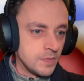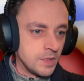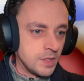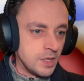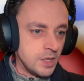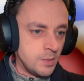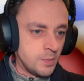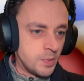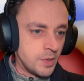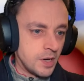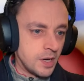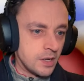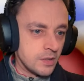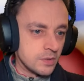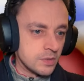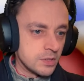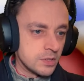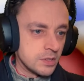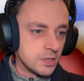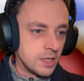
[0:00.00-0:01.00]
Imp
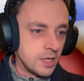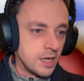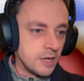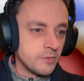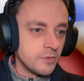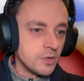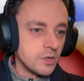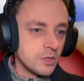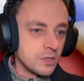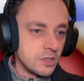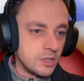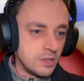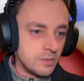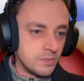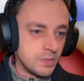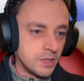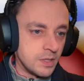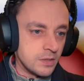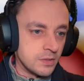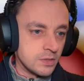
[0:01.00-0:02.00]
house. I haven't got an
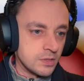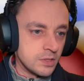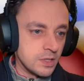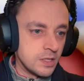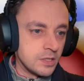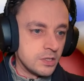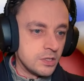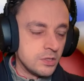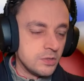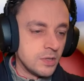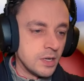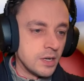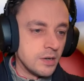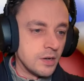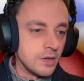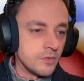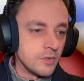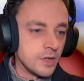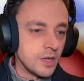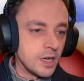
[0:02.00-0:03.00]
imp house. I do,
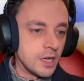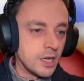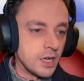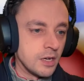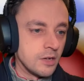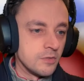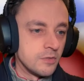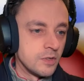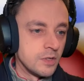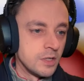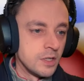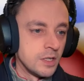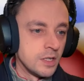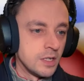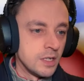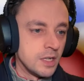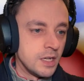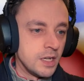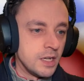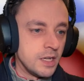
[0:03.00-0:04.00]
however, have
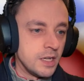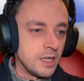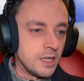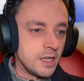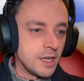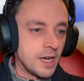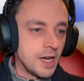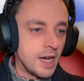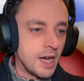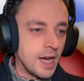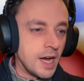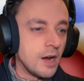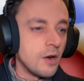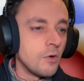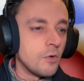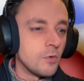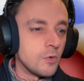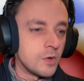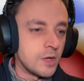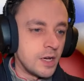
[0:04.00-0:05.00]
a
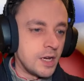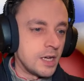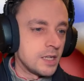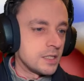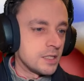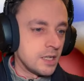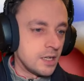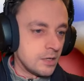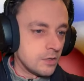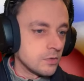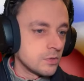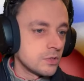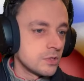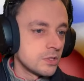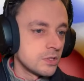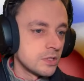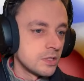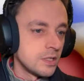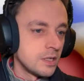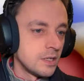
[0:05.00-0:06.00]
owl cat
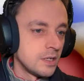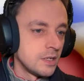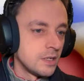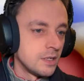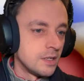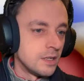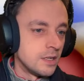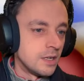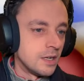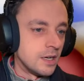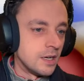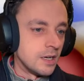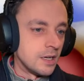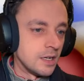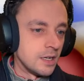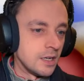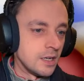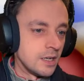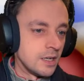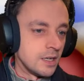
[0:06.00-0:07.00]
house.
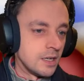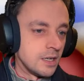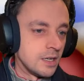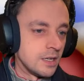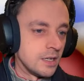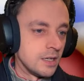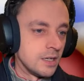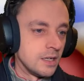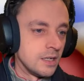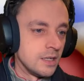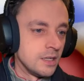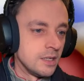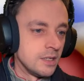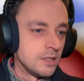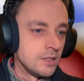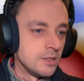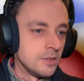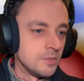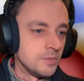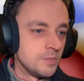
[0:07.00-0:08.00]

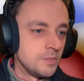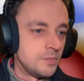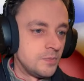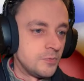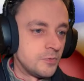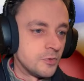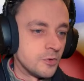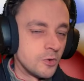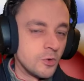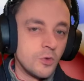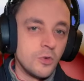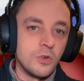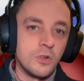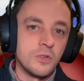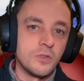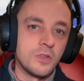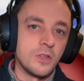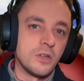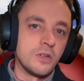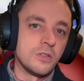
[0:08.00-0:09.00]
For all
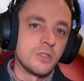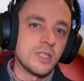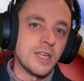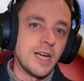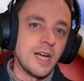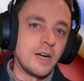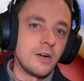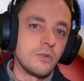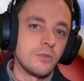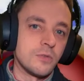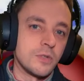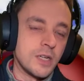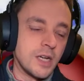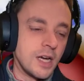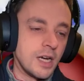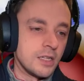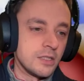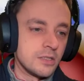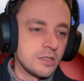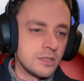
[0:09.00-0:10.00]
of those owl
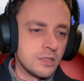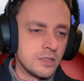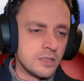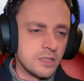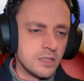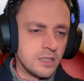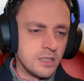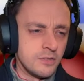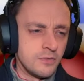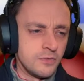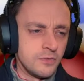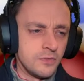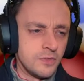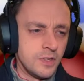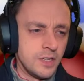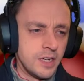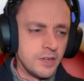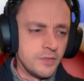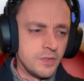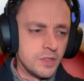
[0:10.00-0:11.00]
cats that I've
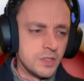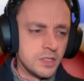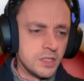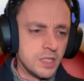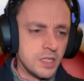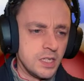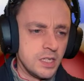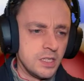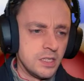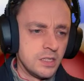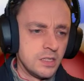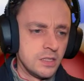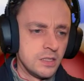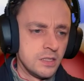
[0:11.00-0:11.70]
never seen.